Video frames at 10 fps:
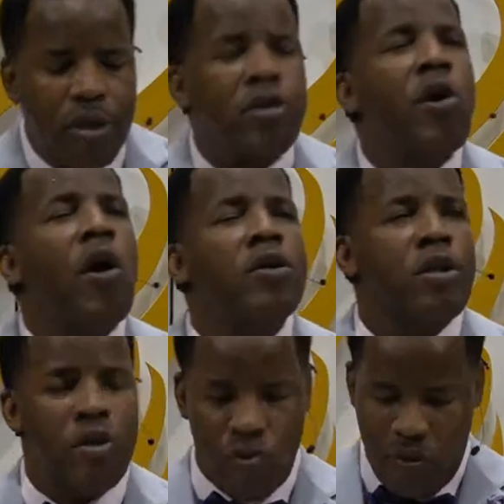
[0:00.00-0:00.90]
to talk
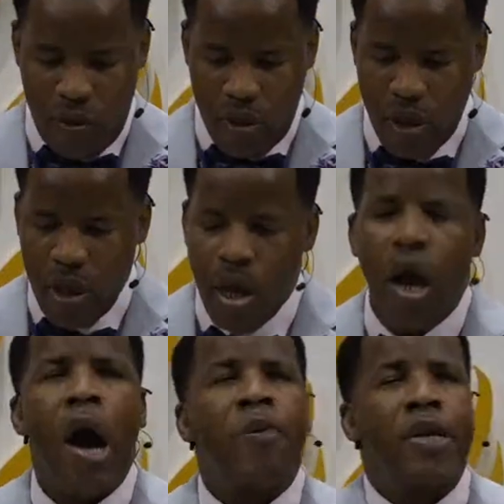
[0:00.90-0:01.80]
to you
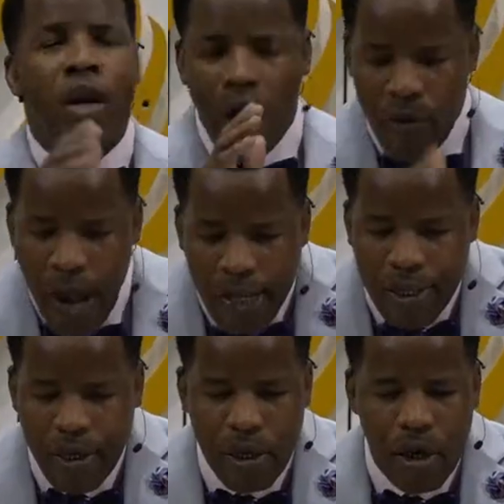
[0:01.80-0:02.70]
about the
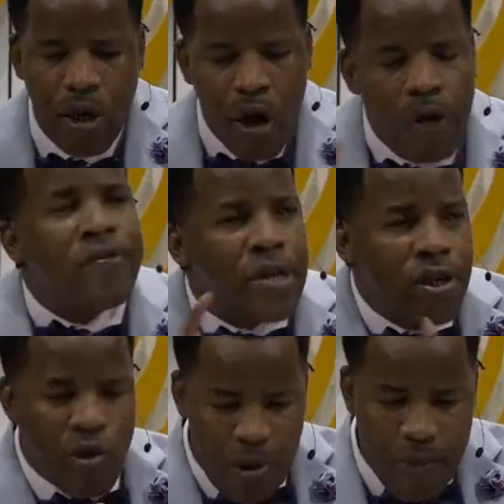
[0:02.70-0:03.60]
character of
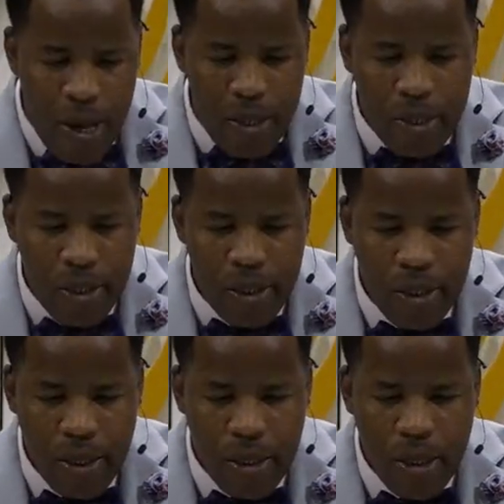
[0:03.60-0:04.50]
this young man,
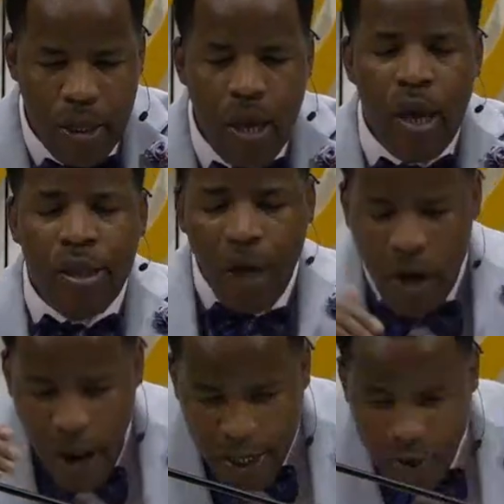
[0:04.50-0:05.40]
the
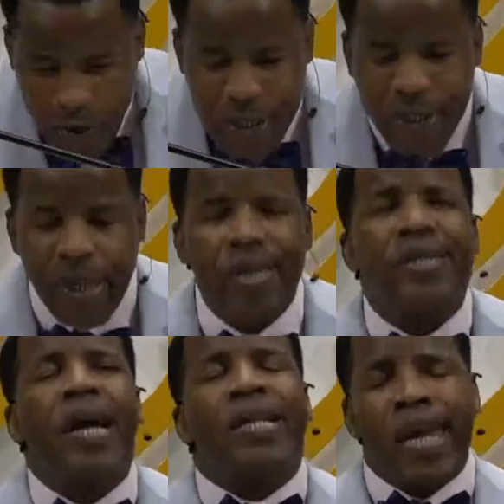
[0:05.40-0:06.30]
characteristics
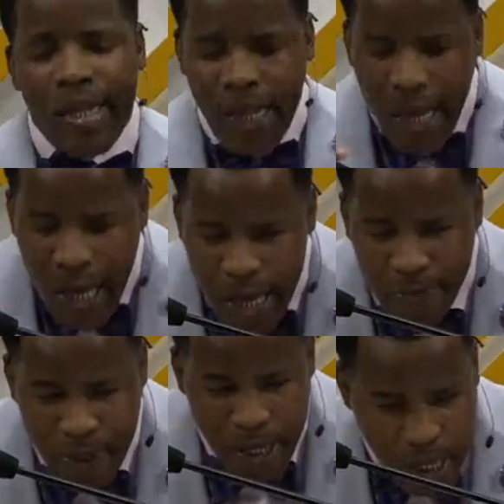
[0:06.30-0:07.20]
that
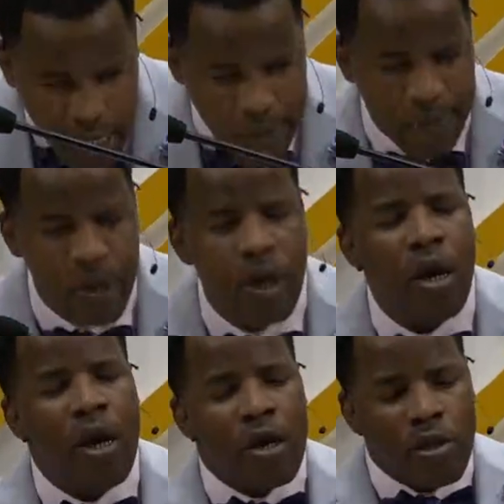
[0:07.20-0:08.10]
enable him
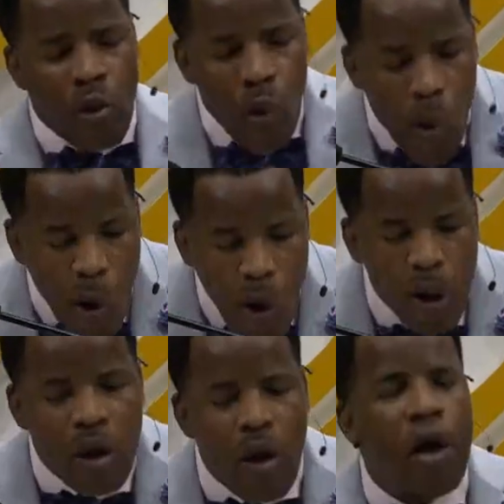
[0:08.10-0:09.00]
to
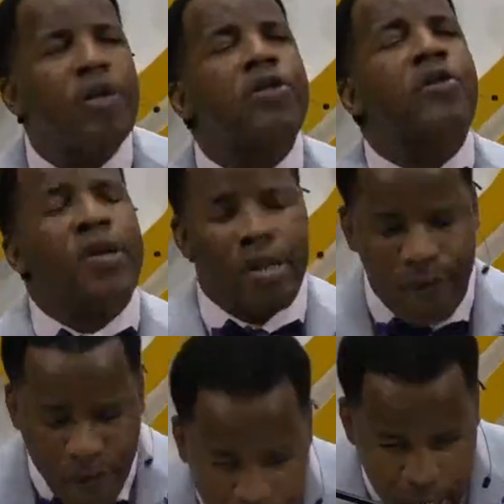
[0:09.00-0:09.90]
hold on to his
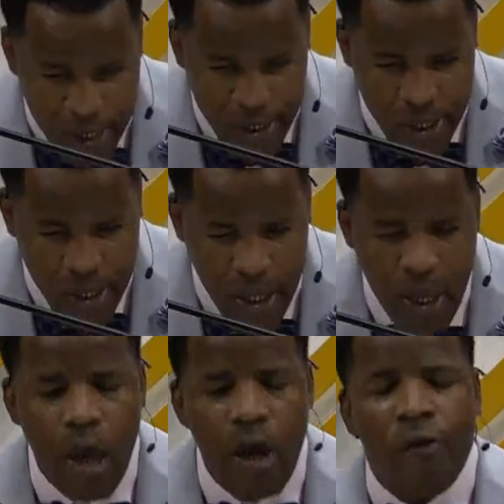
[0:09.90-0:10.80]
faith,
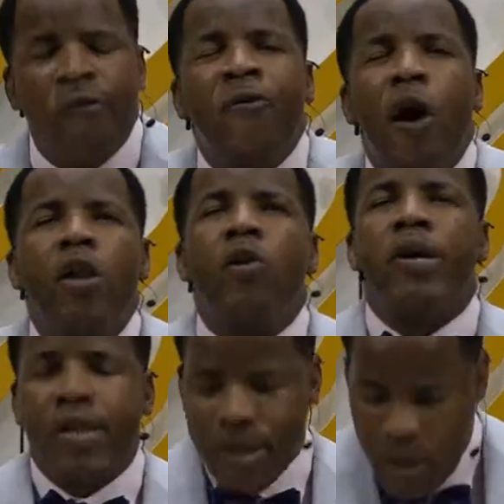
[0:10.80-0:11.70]
follow
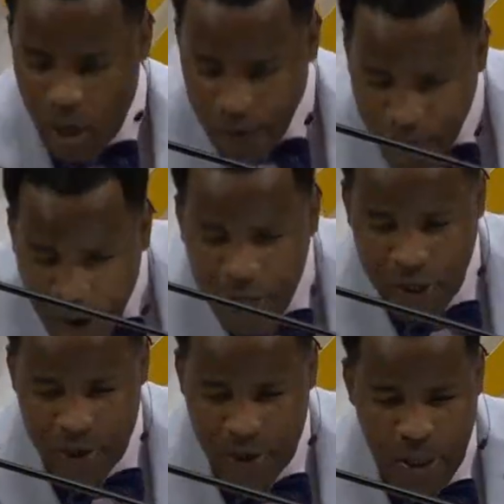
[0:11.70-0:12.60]
his
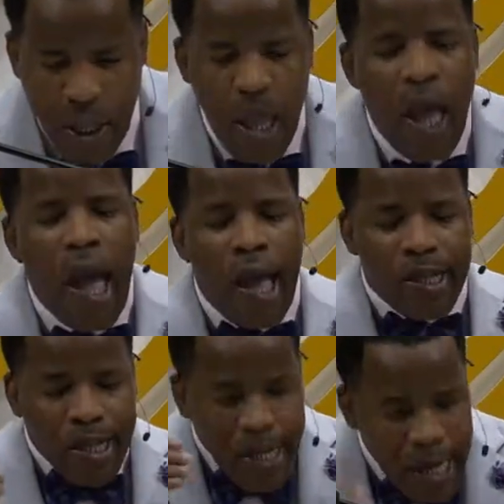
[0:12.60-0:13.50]
conviction,
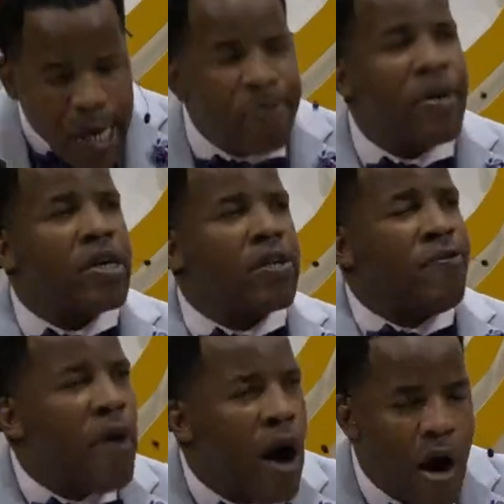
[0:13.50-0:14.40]
and keep his
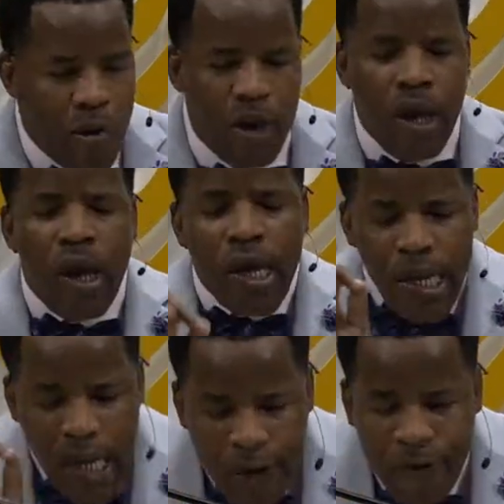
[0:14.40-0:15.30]
vow,
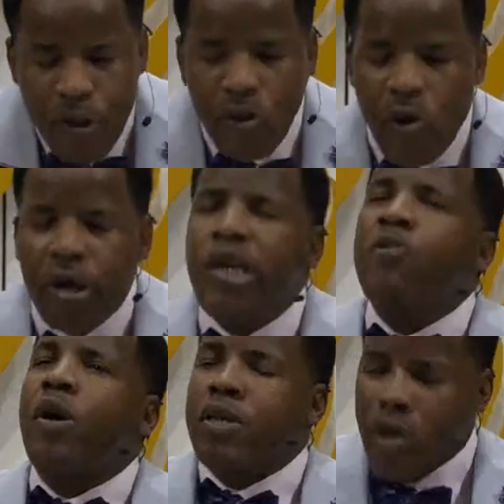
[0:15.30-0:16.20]
even though he
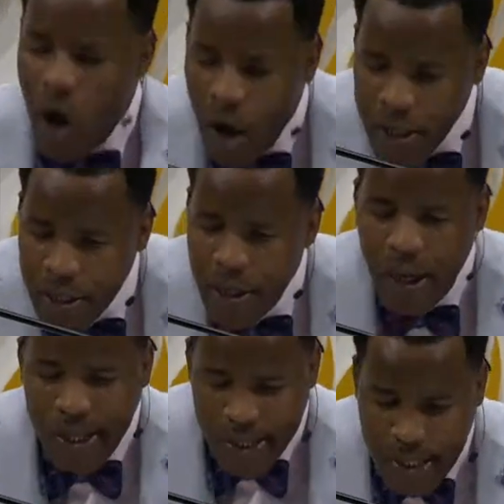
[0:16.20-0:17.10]
was
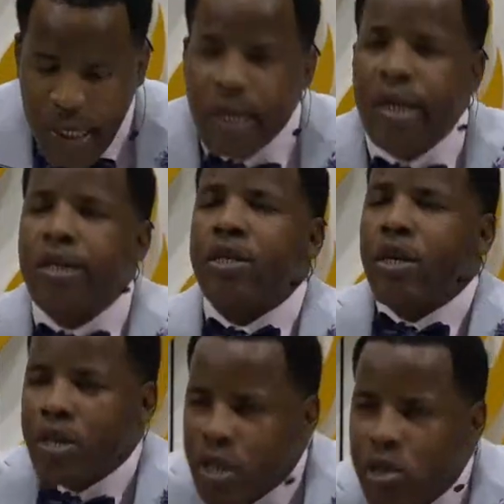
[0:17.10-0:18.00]
under these
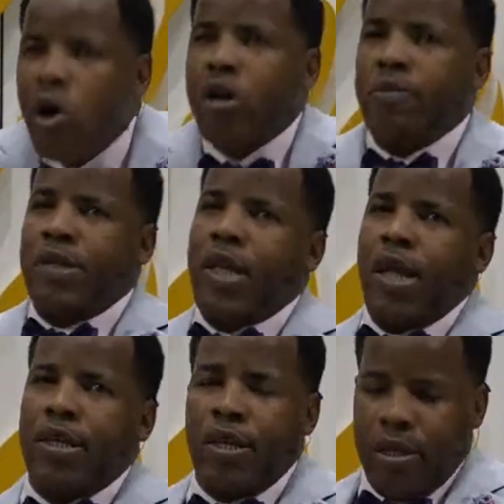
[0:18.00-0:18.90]

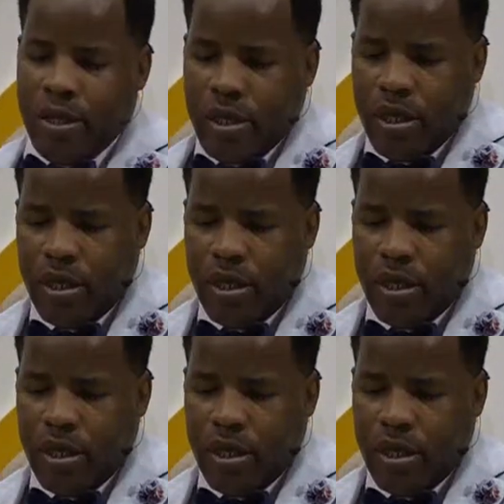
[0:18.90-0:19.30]
circumstances.